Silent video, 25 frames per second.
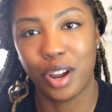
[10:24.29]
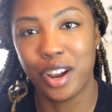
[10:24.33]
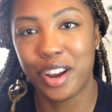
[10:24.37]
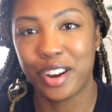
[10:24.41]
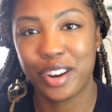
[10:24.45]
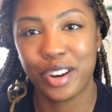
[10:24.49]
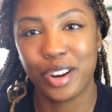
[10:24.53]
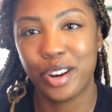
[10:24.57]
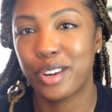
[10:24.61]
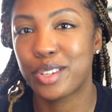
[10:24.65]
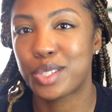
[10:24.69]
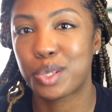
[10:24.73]

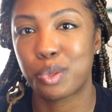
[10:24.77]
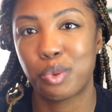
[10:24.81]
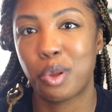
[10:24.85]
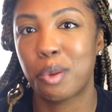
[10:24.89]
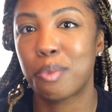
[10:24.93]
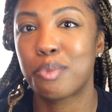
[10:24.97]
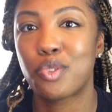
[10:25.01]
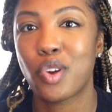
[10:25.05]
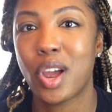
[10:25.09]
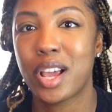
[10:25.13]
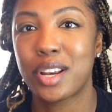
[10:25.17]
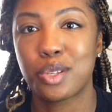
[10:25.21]
You're
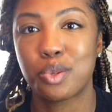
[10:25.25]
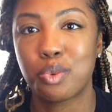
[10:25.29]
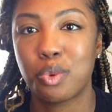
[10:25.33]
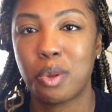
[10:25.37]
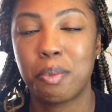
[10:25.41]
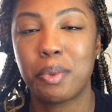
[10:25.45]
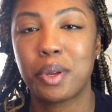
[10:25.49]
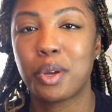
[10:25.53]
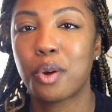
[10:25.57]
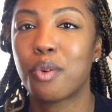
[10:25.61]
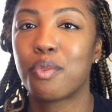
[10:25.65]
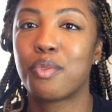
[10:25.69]
trying to
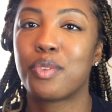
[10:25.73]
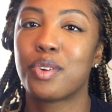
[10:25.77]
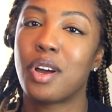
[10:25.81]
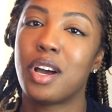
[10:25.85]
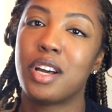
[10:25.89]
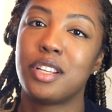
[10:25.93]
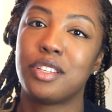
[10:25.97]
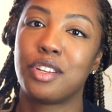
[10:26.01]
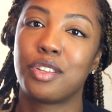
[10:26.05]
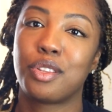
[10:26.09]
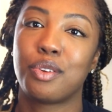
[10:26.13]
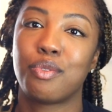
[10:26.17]
sweep it over
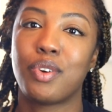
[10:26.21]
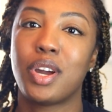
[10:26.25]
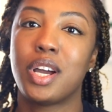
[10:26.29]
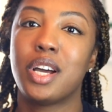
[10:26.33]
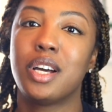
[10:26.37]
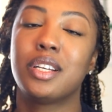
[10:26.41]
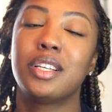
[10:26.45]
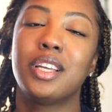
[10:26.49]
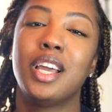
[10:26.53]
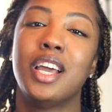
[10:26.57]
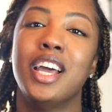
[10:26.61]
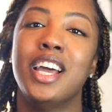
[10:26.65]
under the
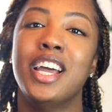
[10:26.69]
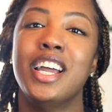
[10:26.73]
rug.